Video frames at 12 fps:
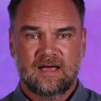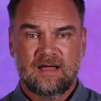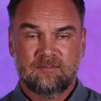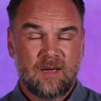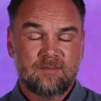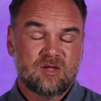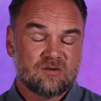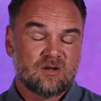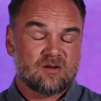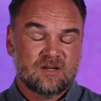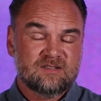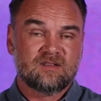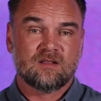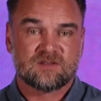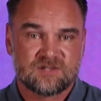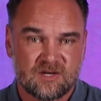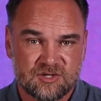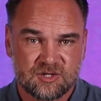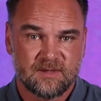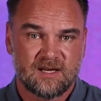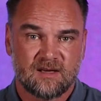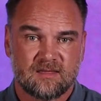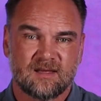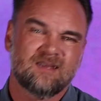maybe you're not into the social
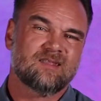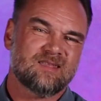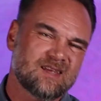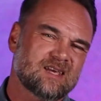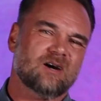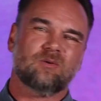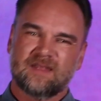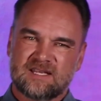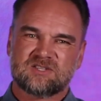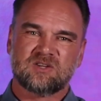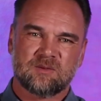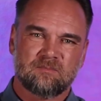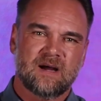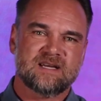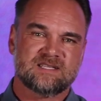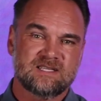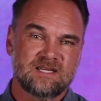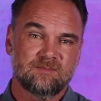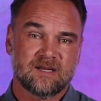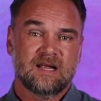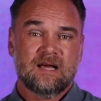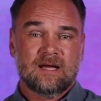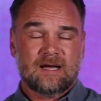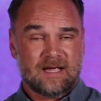media thing and you think, yeah, well, that's not my scene. But
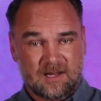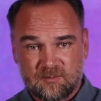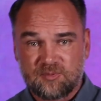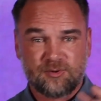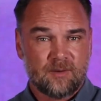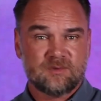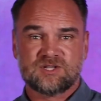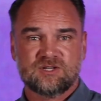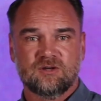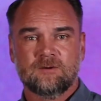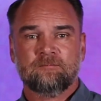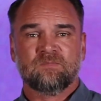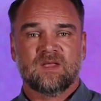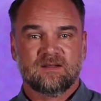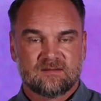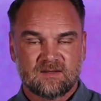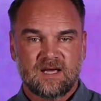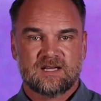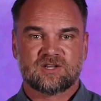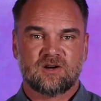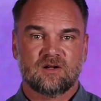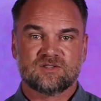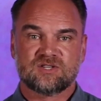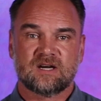I can promise you, in today's
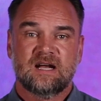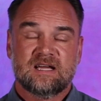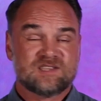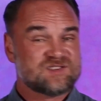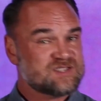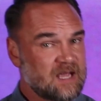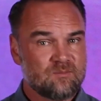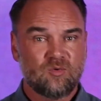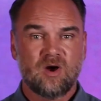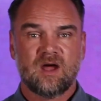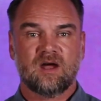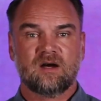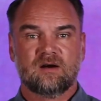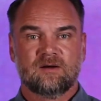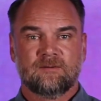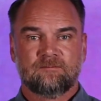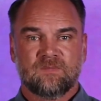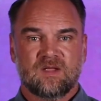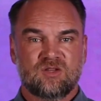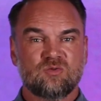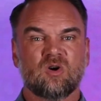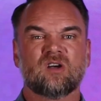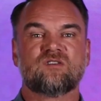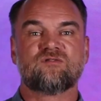culture, somewhere
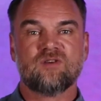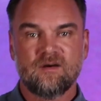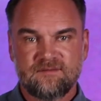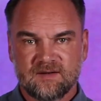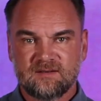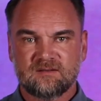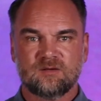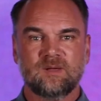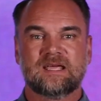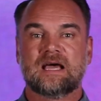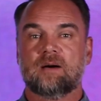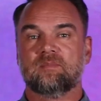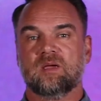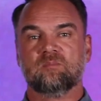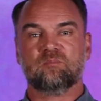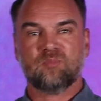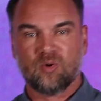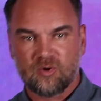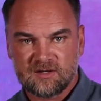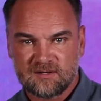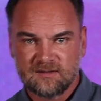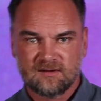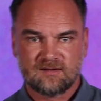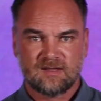you are driven to become
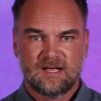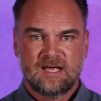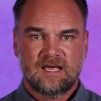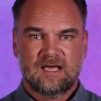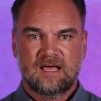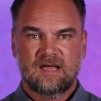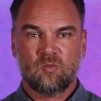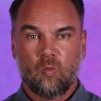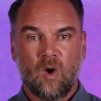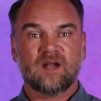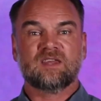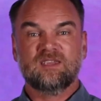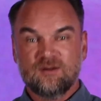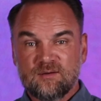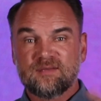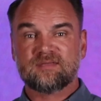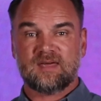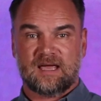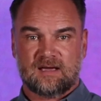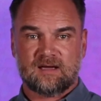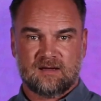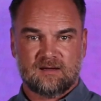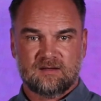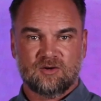important in what you
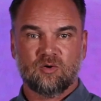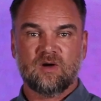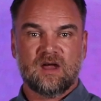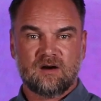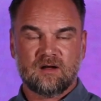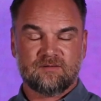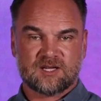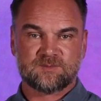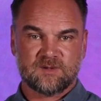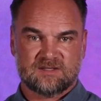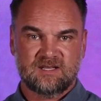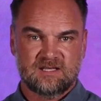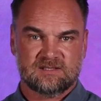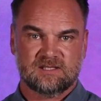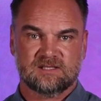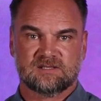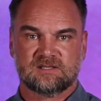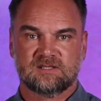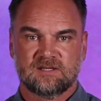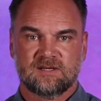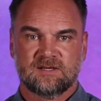think your area of expertise is.